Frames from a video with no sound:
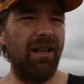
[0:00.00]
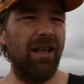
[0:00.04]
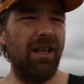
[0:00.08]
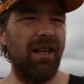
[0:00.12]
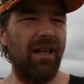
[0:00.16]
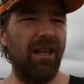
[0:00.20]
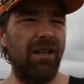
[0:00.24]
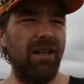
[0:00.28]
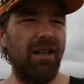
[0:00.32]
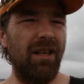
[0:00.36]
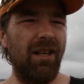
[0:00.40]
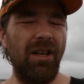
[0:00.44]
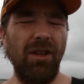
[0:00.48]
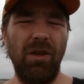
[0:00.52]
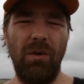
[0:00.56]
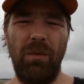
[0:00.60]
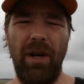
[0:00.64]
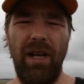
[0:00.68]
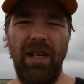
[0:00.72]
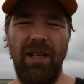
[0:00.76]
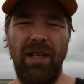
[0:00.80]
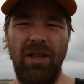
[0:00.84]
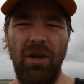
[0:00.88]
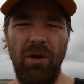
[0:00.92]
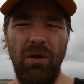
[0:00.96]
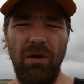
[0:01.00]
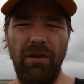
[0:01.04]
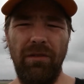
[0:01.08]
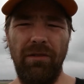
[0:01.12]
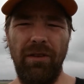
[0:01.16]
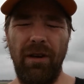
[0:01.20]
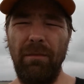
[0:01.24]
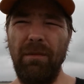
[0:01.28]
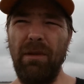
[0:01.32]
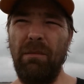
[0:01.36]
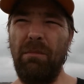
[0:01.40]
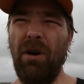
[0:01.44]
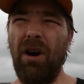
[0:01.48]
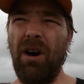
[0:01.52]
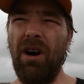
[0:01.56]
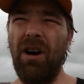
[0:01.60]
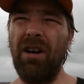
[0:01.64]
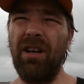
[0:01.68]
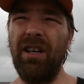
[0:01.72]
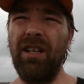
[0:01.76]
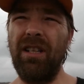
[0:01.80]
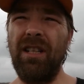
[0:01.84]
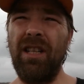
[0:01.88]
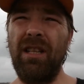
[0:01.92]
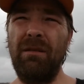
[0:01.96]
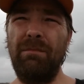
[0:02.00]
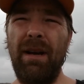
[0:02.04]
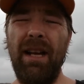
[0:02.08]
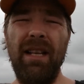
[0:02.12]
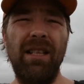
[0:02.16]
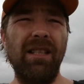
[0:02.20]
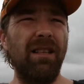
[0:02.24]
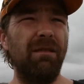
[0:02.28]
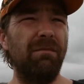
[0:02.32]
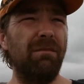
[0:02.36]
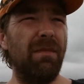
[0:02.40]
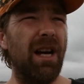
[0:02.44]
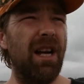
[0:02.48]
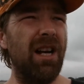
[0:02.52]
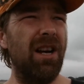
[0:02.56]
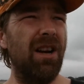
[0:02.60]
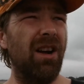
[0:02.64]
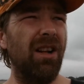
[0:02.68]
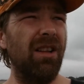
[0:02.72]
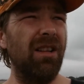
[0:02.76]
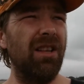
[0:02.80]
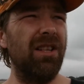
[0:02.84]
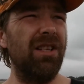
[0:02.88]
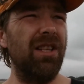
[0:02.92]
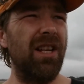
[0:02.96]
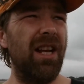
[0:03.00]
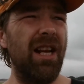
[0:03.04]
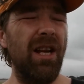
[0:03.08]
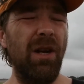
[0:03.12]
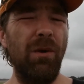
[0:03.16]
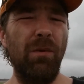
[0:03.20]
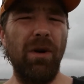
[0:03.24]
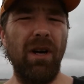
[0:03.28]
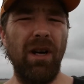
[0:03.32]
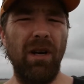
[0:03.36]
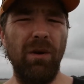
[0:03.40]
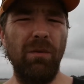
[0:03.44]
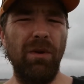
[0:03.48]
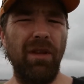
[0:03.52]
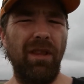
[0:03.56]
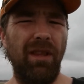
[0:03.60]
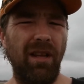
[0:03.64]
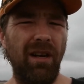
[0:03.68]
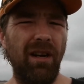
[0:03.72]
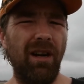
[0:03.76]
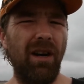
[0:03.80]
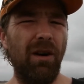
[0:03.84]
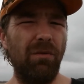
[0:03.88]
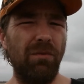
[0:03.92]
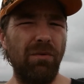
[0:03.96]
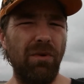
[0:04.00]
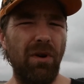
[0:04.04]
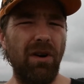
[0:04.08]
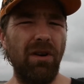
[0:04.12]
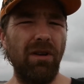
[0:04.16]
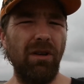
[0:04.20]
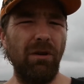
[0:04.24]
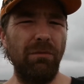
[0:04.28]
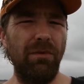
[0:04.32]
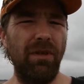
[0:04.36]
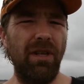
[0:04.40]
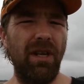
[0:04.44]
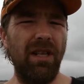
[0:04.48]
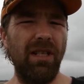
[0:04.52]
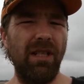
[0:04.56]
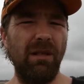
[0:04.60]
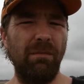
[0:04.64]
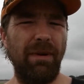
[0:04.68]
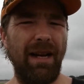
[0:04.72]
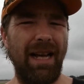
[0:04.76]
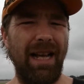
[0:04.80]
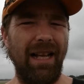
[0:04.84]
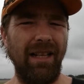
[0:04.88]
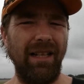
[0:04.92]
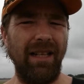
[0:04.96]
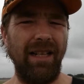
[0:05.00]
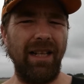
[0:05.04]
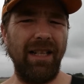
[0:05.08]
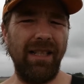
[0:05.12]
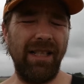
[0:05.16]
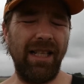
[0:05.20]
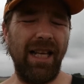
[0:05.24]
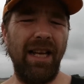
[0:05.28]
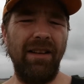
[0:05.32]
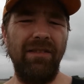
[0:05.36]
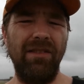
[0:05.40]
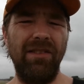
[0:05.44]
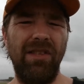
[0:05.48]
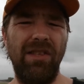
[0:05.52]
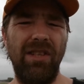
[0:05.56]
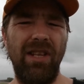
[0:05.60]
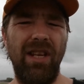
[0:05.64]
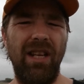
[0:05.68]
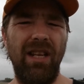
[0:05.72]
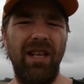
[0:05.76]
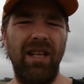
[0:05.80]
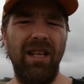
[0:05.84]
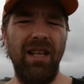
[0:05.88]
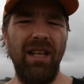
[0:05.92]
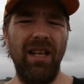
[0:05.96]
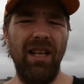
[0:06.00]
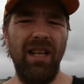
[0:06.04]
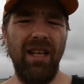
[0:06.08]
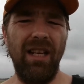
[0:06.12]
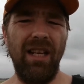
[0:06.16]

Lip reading: On the way to and from the barn, and to the best of my knowledge, anywhere within our rural municipality, because I haven't seen